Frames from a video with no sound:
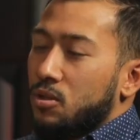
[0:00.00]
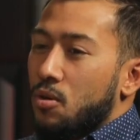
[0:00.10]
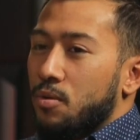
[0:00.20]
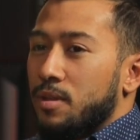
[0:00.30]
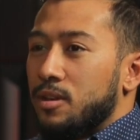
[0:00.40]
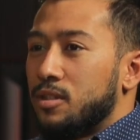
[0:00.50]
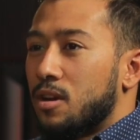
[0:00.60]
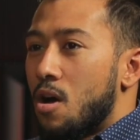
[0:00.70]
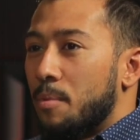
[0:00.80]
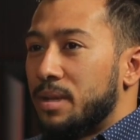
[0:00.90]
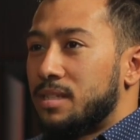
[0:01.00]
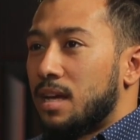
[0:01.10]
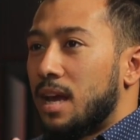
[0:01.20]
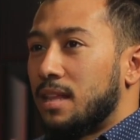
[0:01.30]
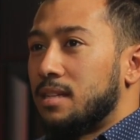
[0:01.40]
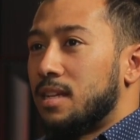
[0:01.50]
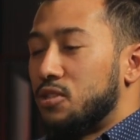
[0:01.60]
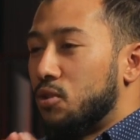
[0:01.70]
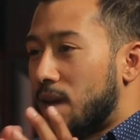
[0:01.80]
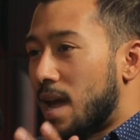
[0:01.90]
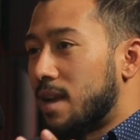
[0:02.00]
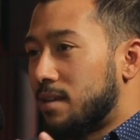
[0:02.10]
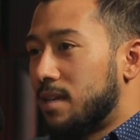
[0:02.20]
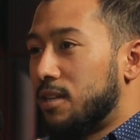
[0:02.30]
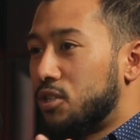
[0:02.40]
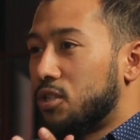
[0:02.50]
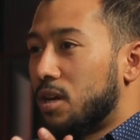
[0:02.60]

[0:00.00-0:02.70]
So there's a common saying that says you can't teach